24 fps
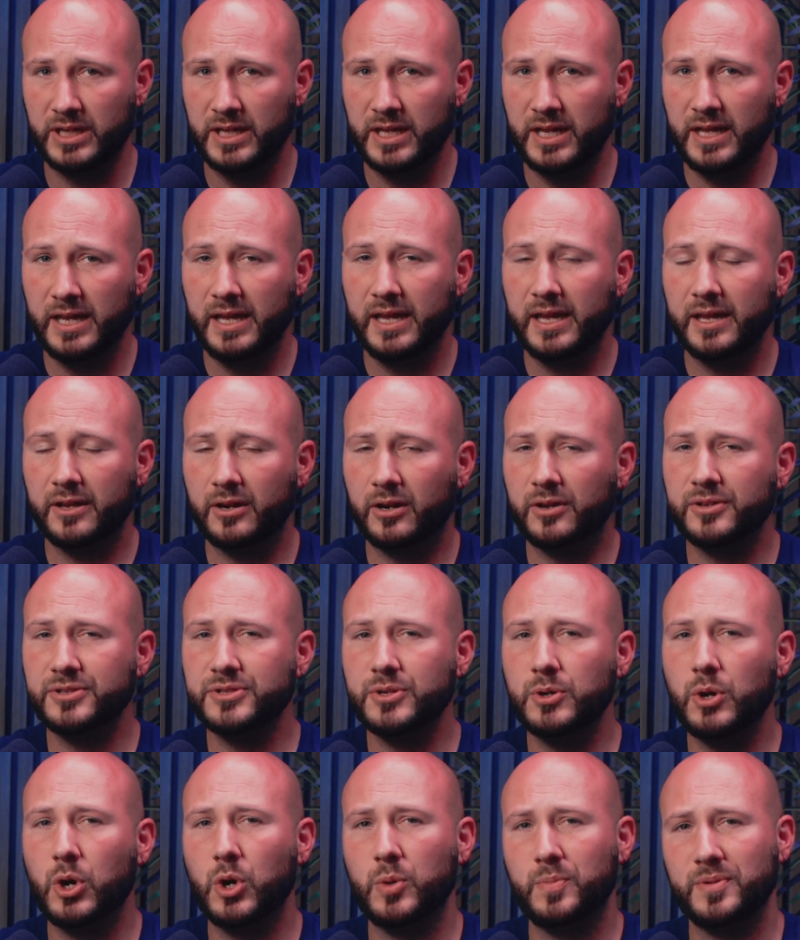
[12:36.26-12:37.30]
It also
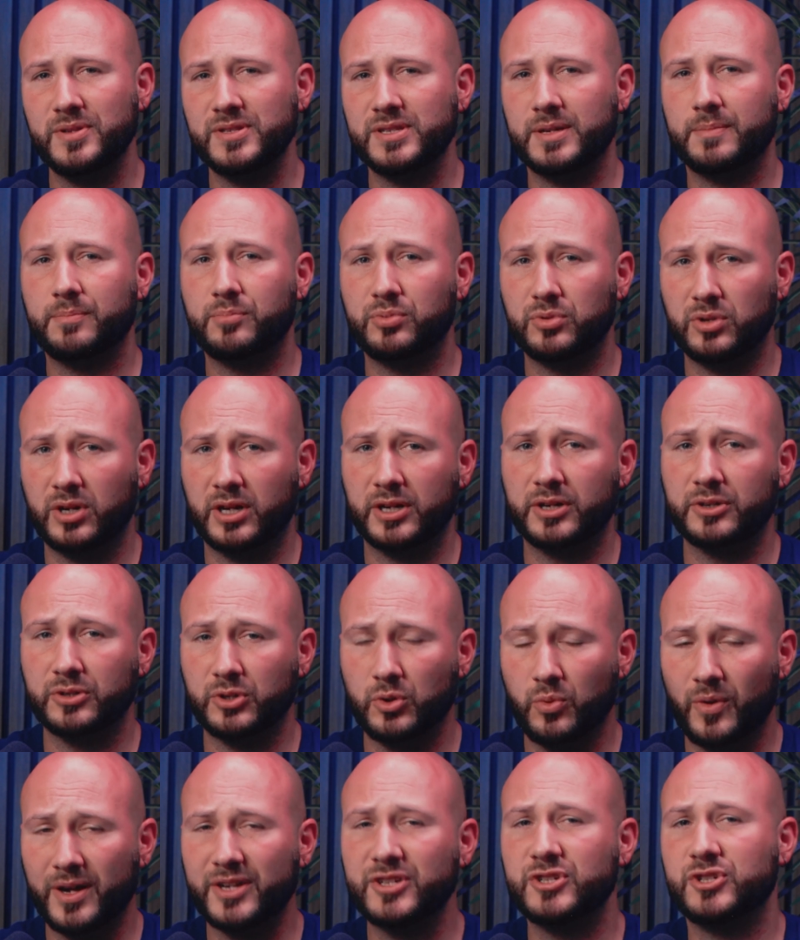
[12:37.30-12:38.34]
opens up broader
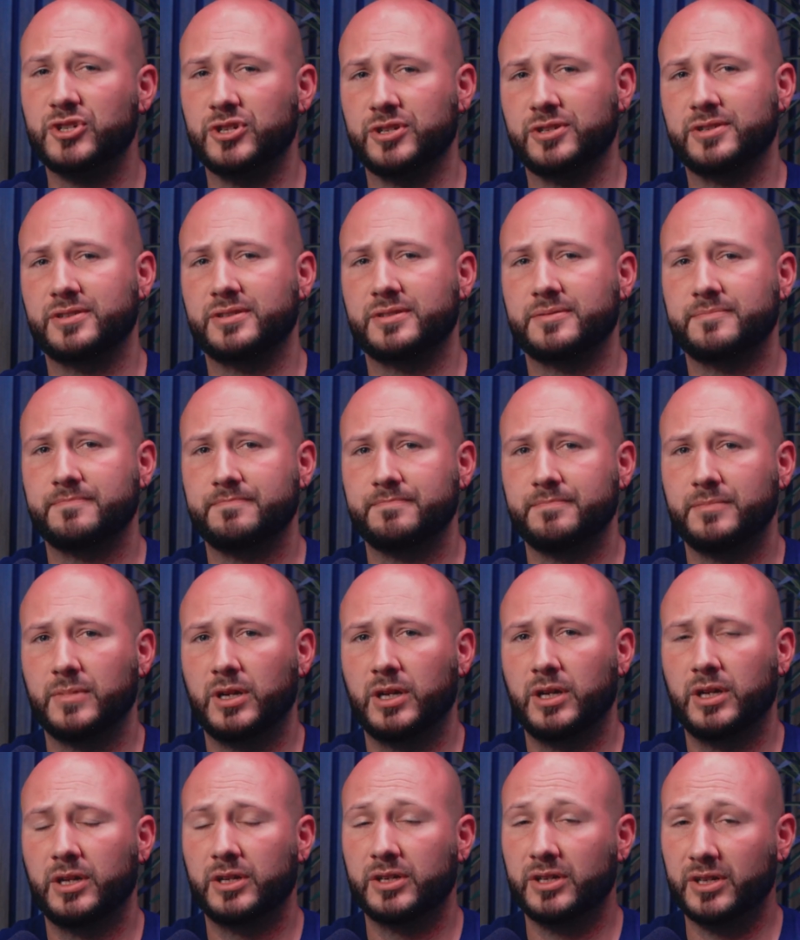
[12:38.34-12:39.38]
questions.
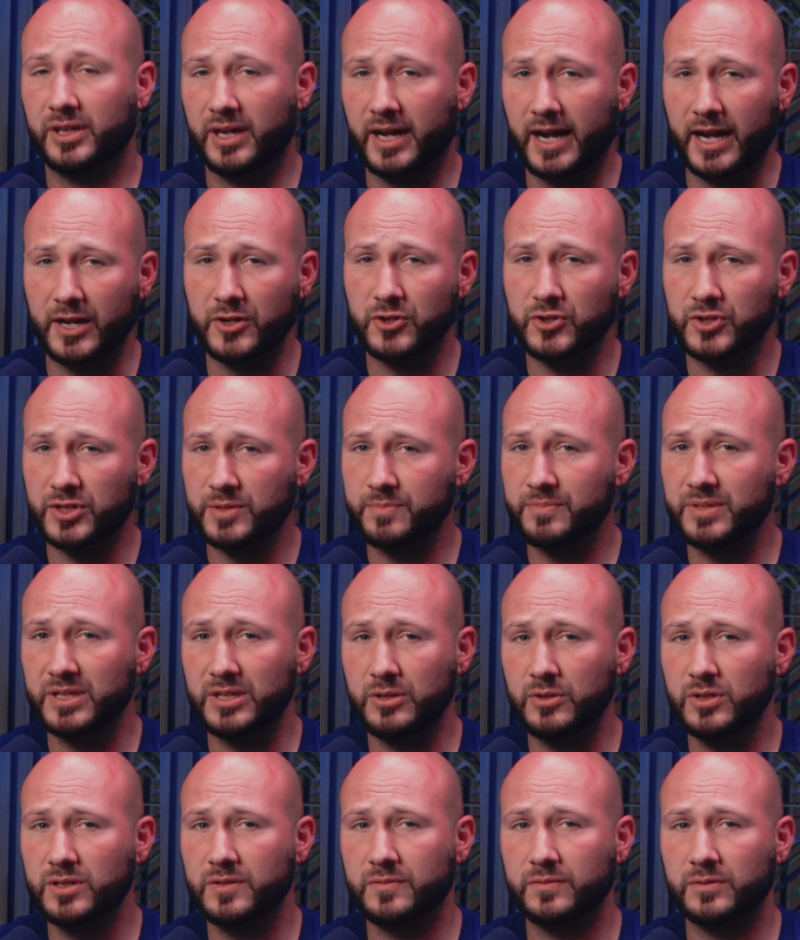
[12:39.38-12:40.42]
Could hydrogen be
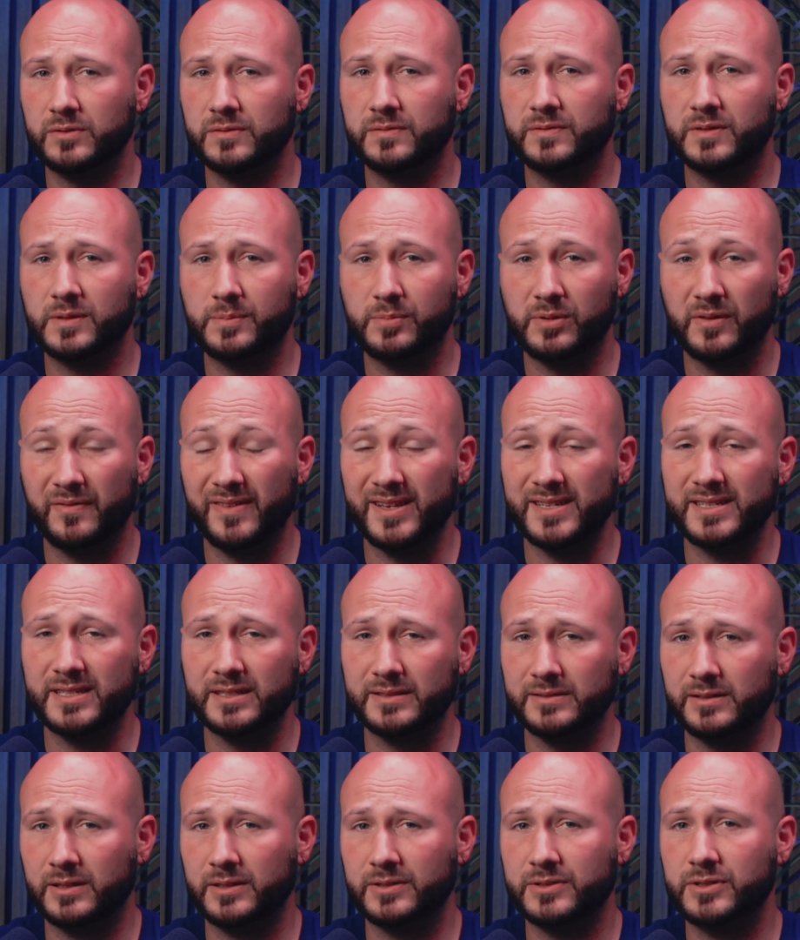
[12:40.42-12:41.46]
useful for preventing
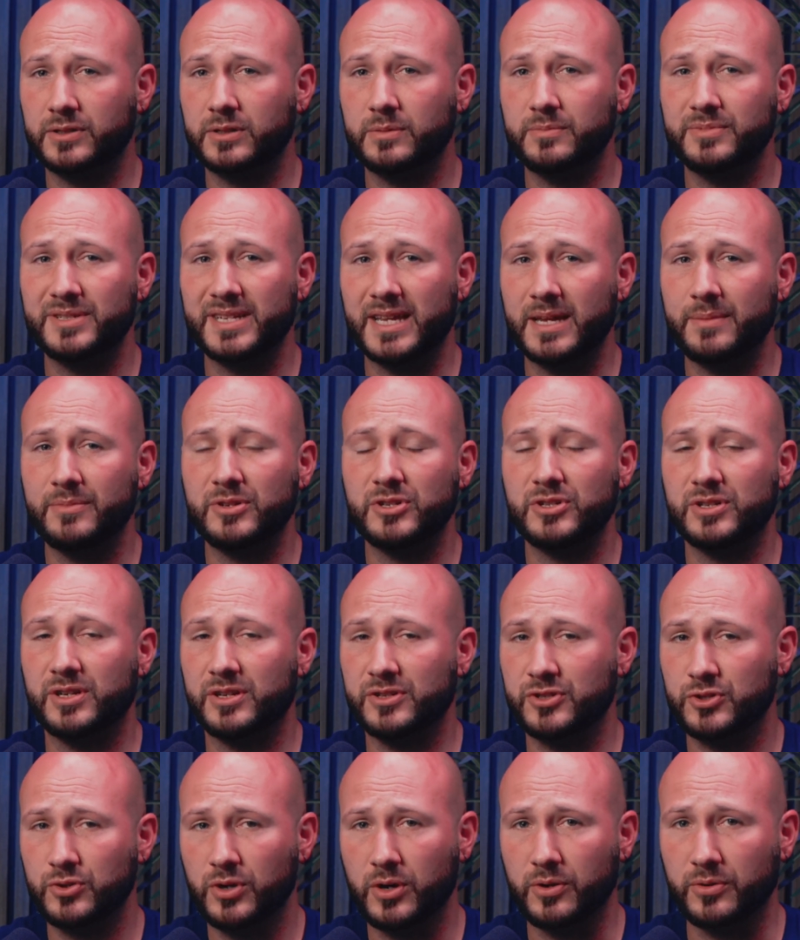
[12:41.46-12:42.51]
long-term damage in a
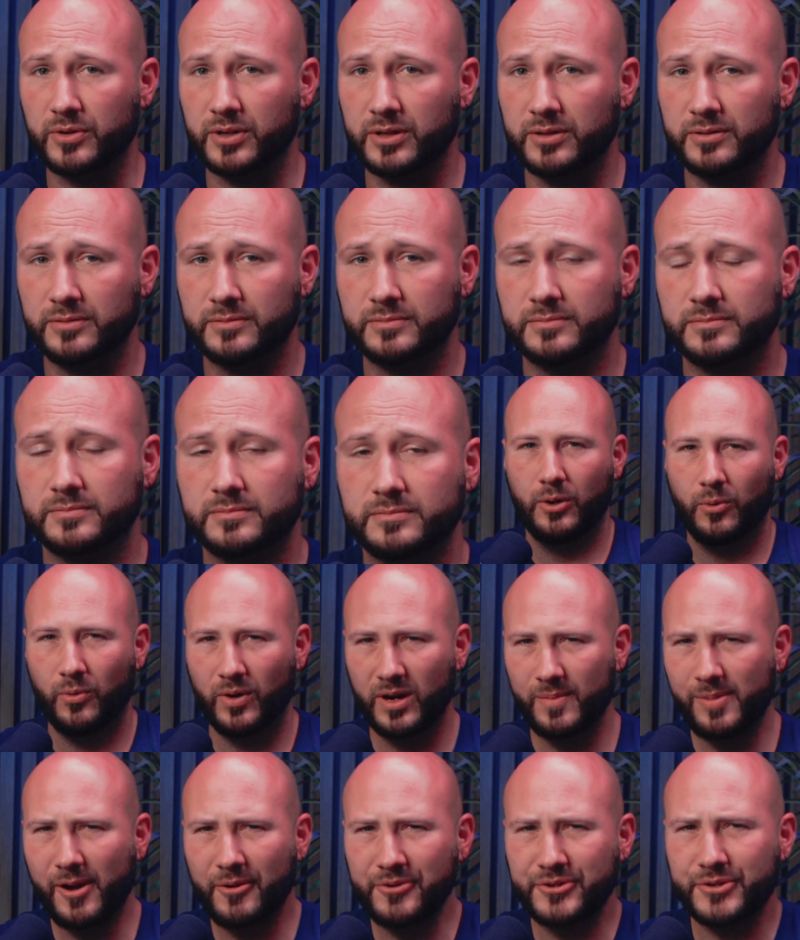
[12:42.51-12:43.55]
stroke? What
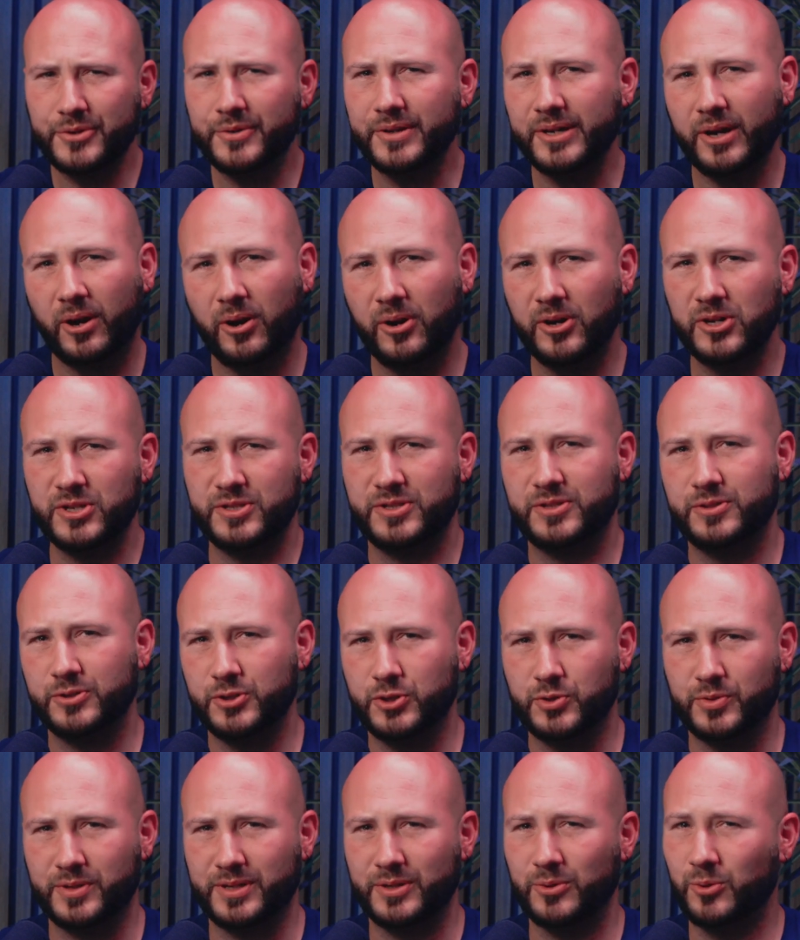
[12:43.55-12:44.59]
about during heart surgery
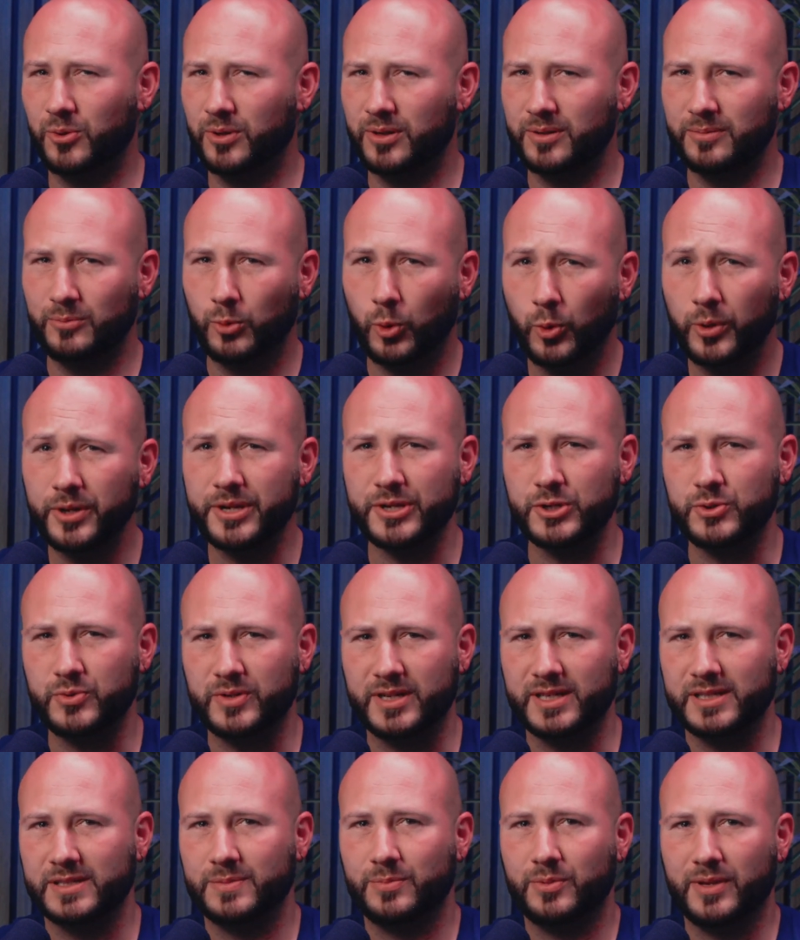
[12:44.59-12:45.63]
or organ
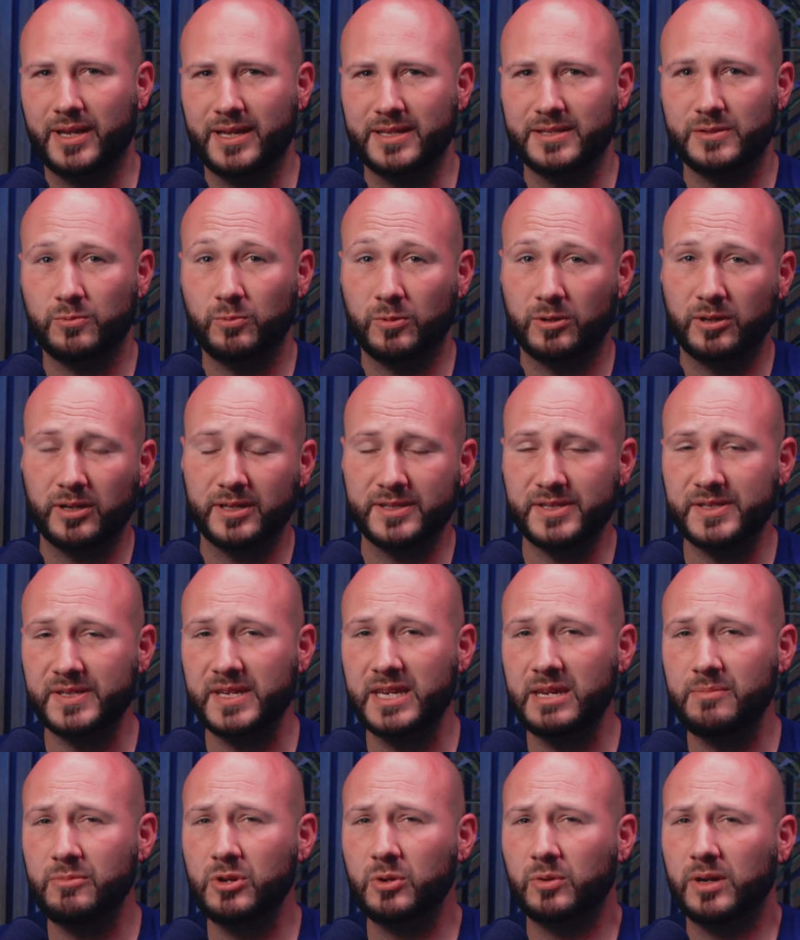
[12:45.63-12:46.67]
transplants, where ischemia
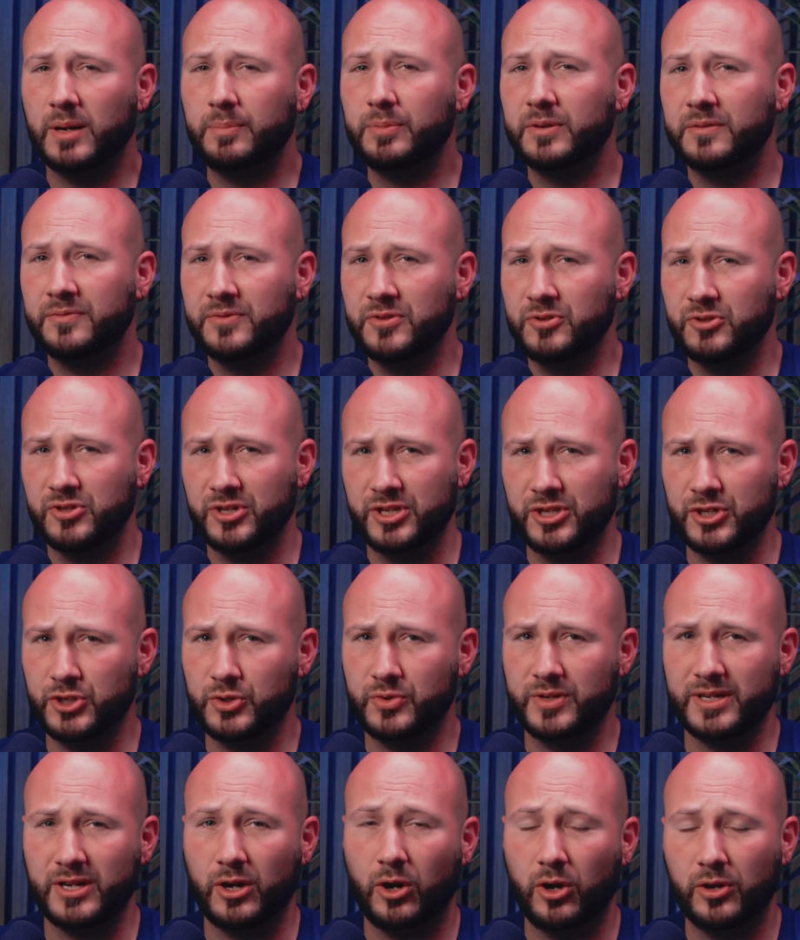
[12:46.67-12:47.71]
reperfusion injury
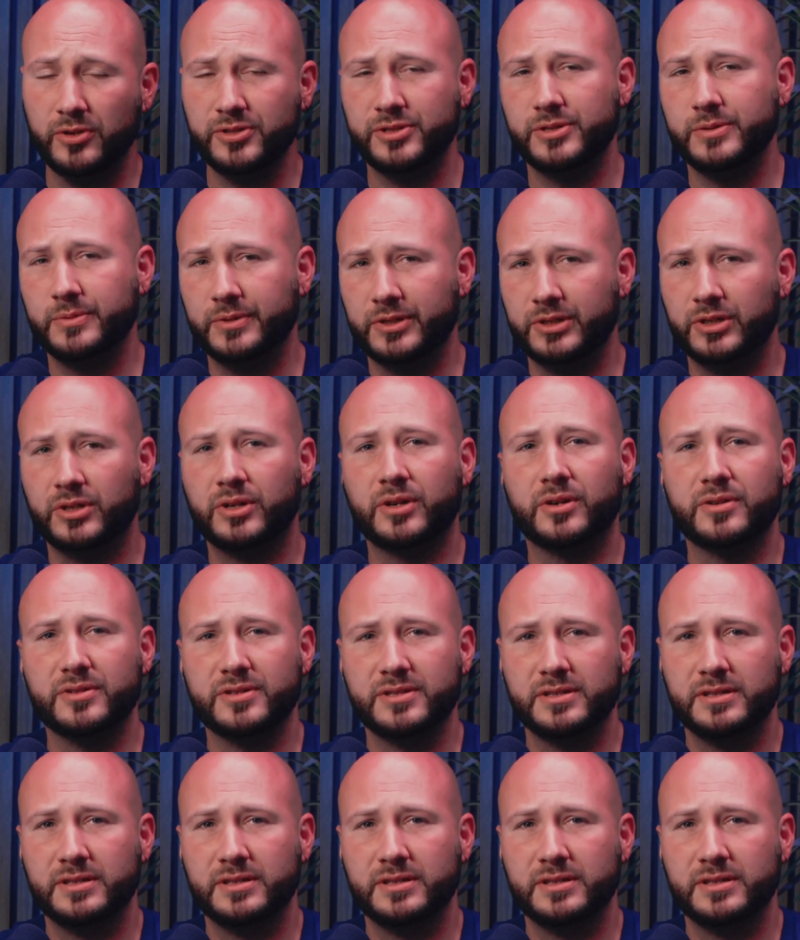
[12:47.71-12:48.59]
also occurs?